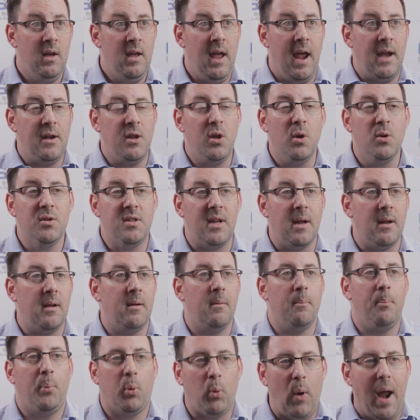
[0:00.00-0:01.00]
and
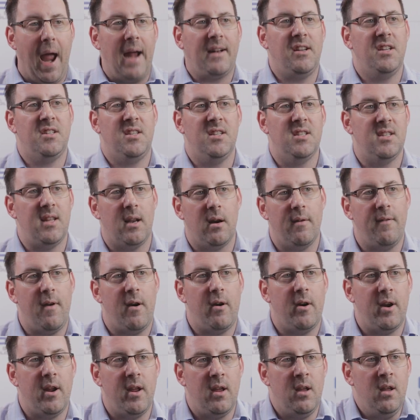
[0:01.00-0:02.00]
using practices that are
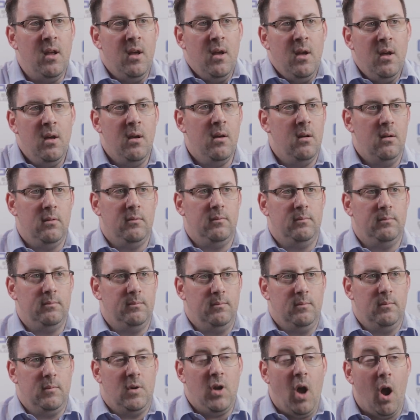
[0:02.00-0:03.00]
very
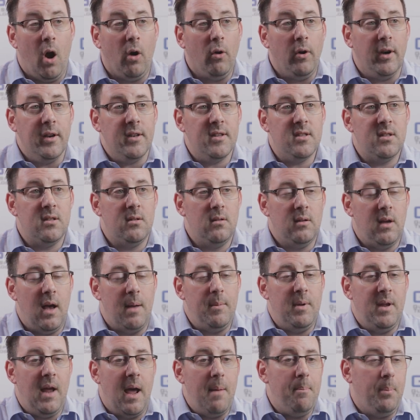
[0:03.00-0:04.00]
current.
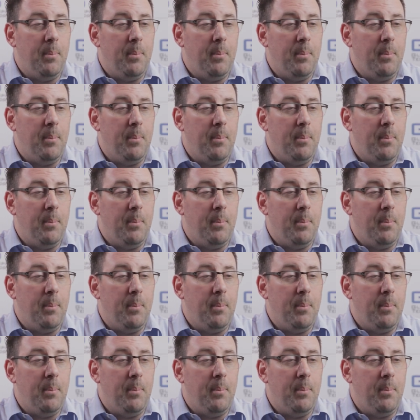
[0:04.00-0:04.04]
I mean, I